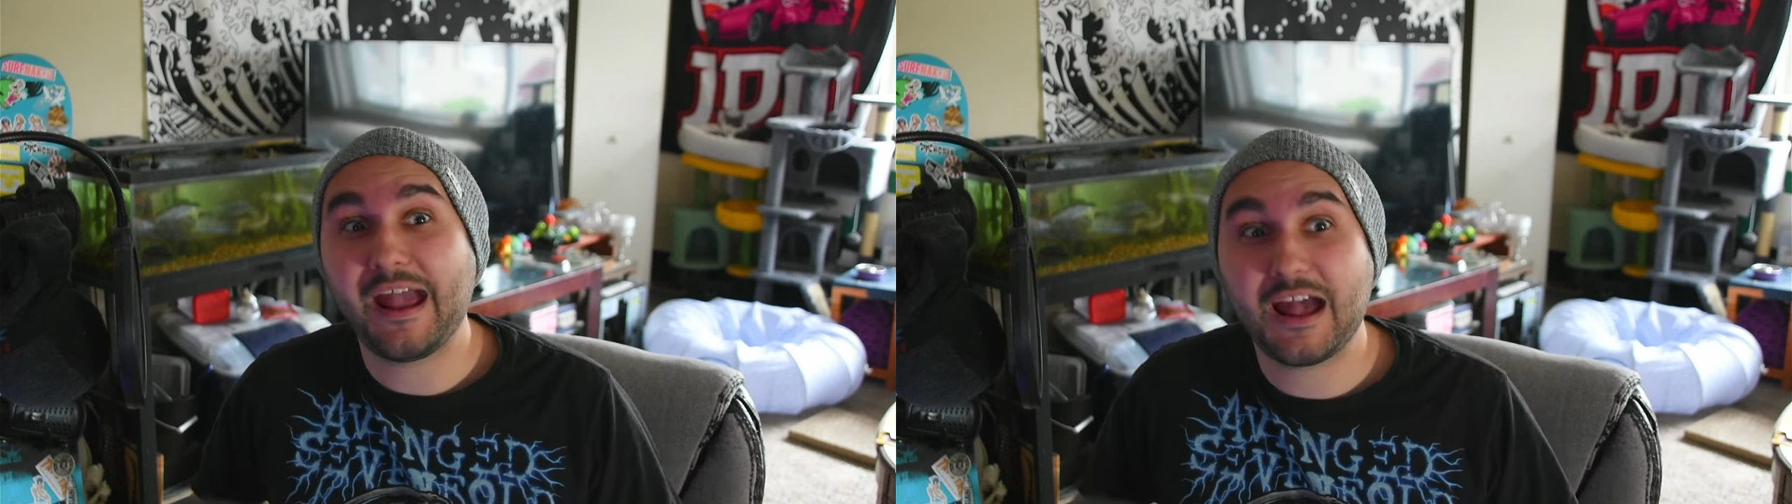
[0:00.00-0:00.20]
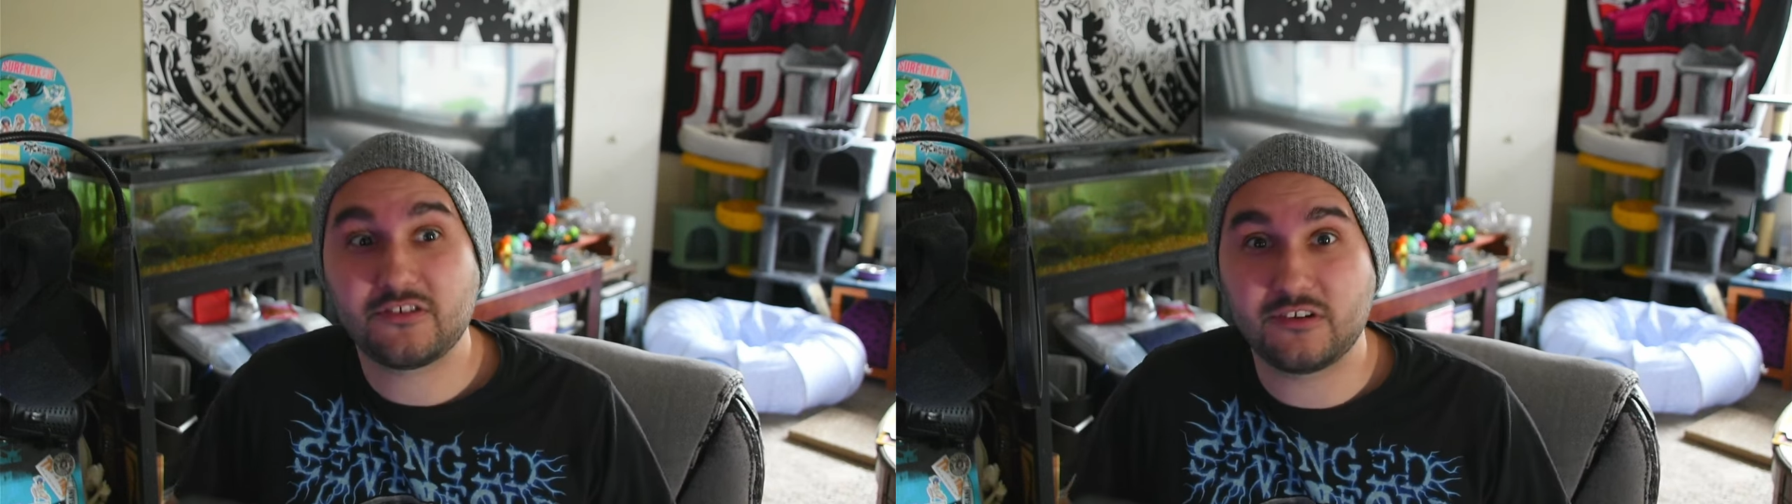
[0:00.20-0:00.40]

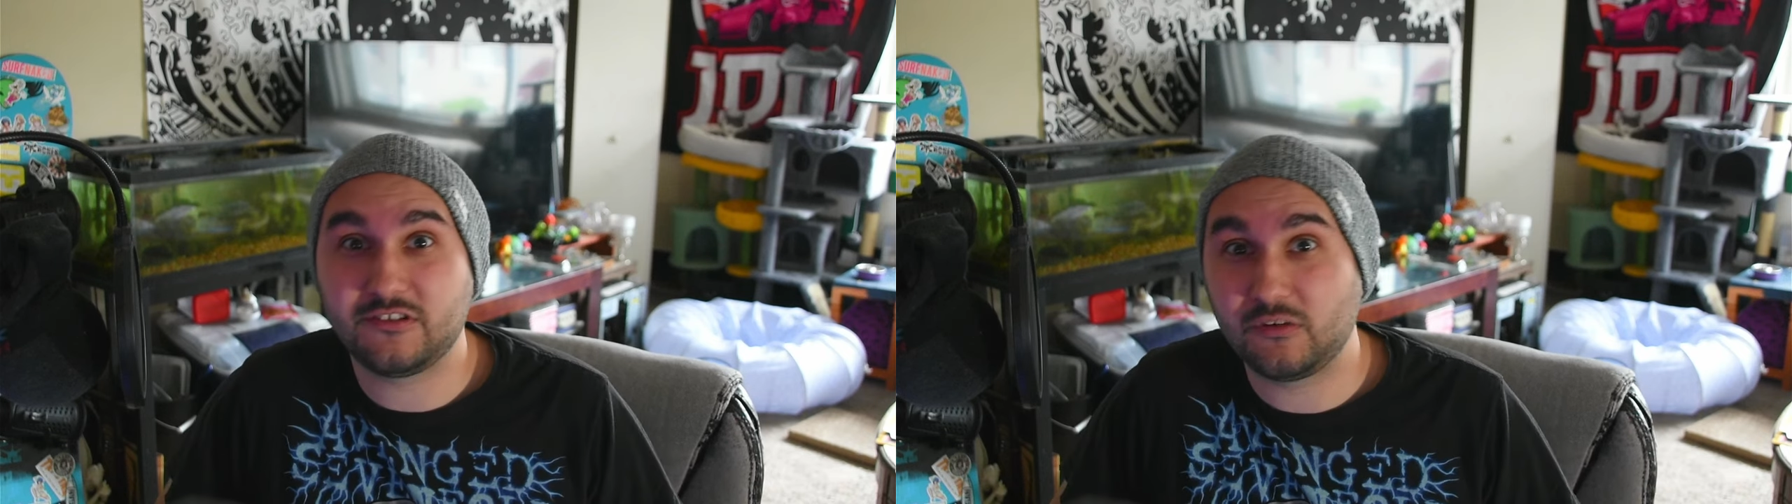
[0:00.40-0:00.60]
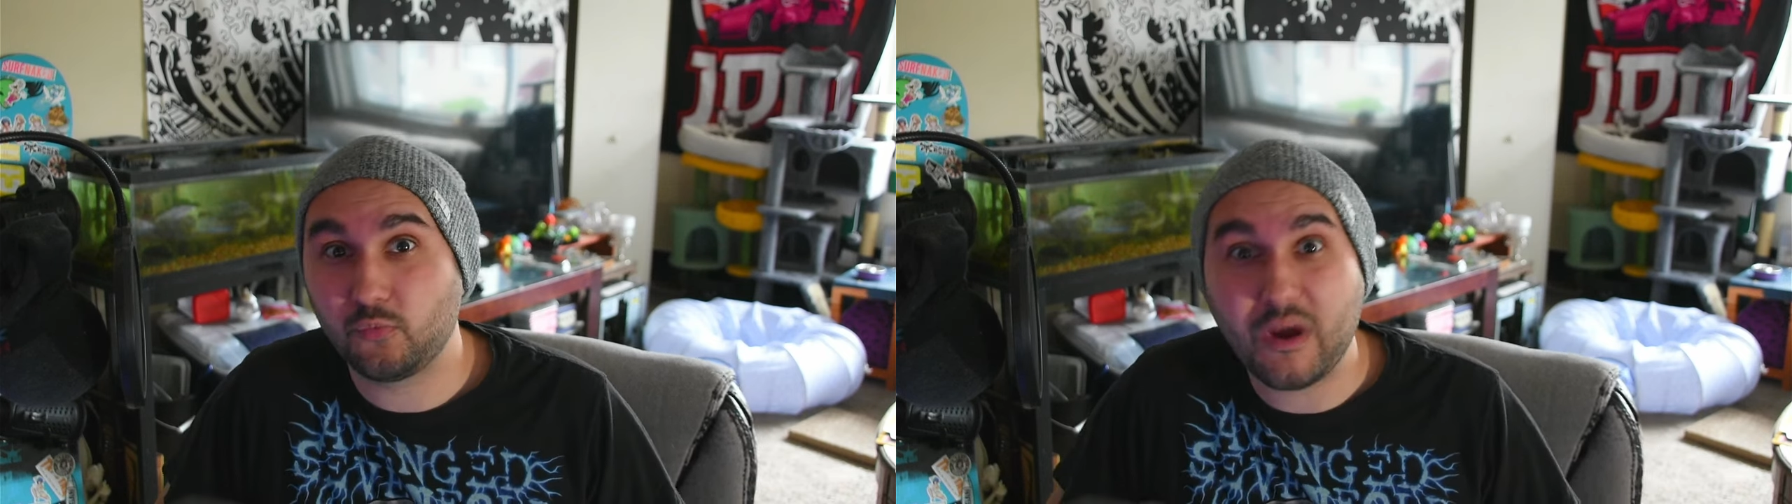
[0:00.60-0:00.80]

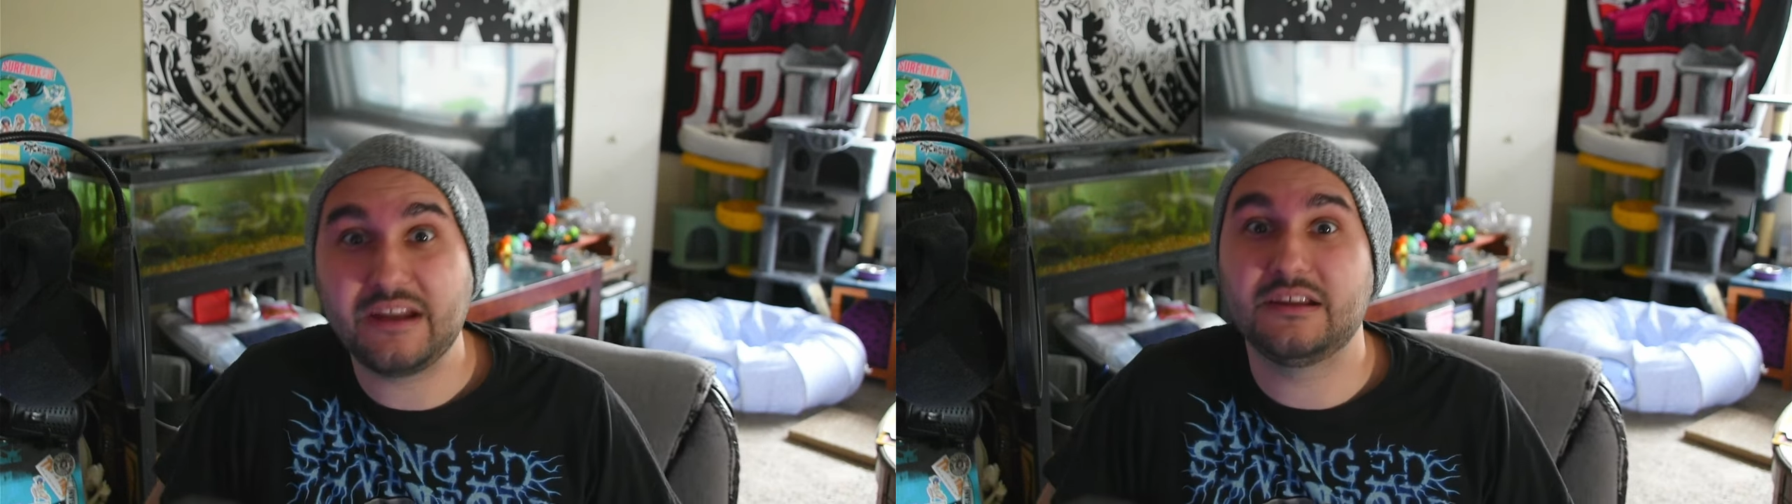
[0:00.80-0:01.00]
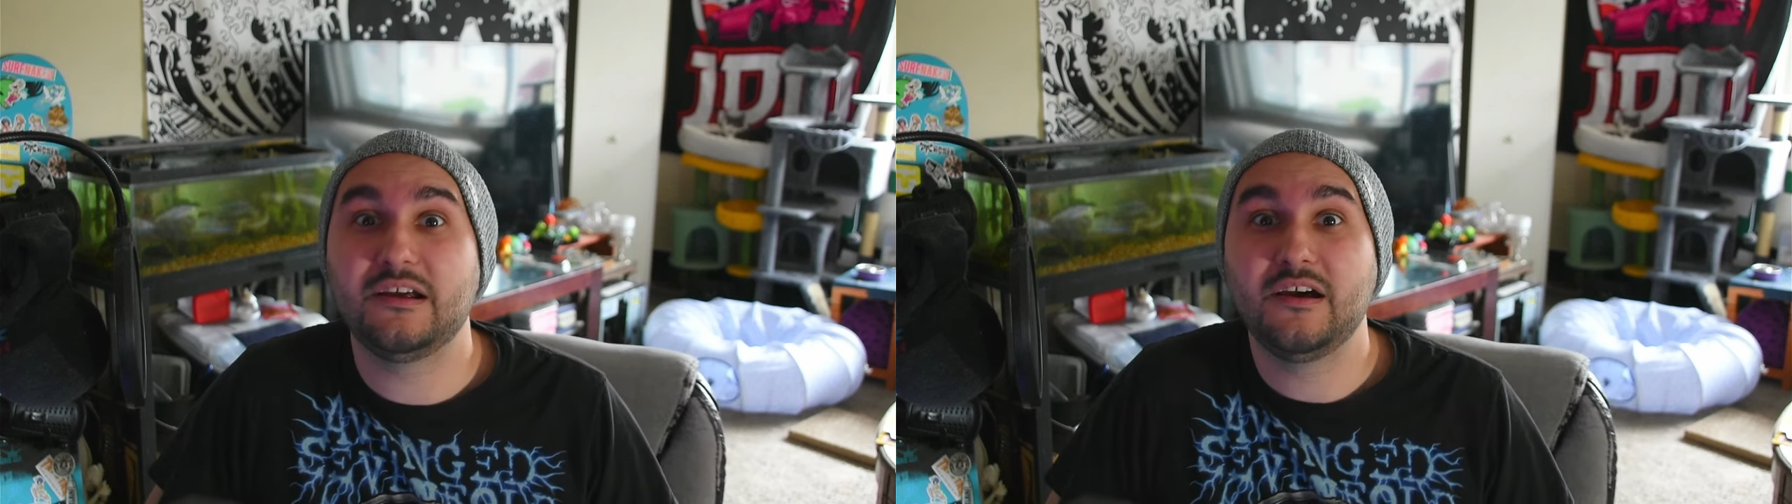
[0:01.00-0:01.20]
hazards and
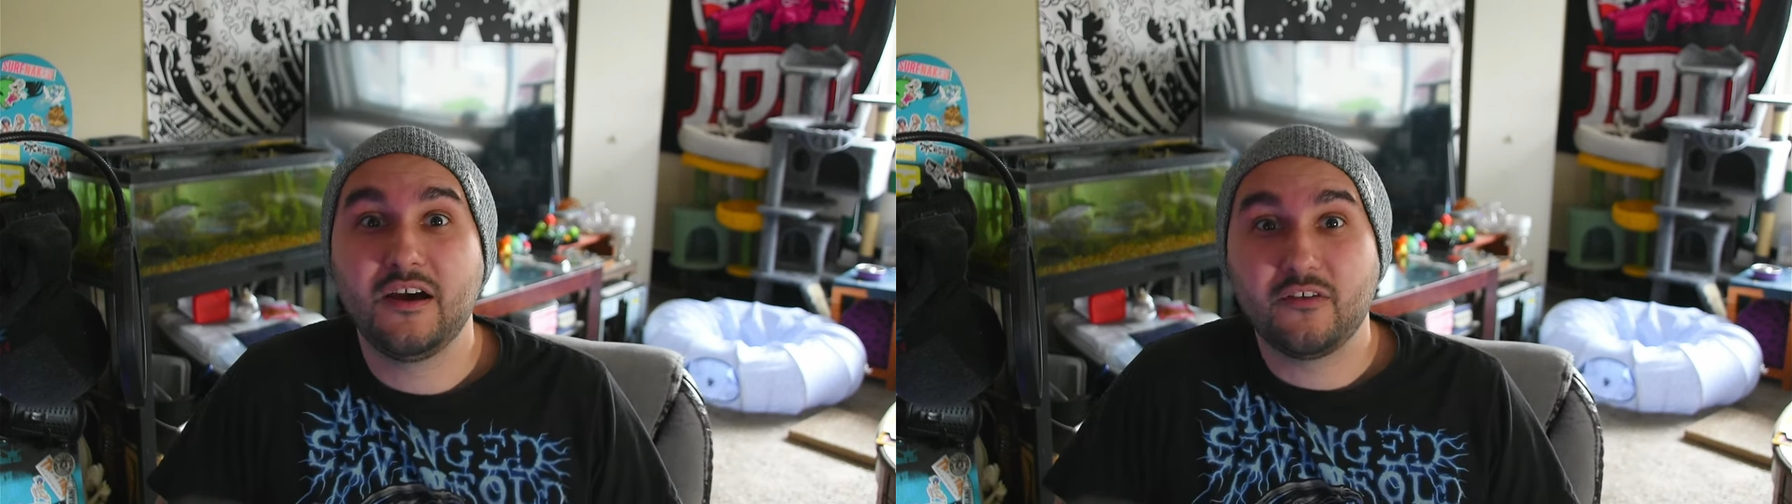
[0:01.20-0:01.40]
waited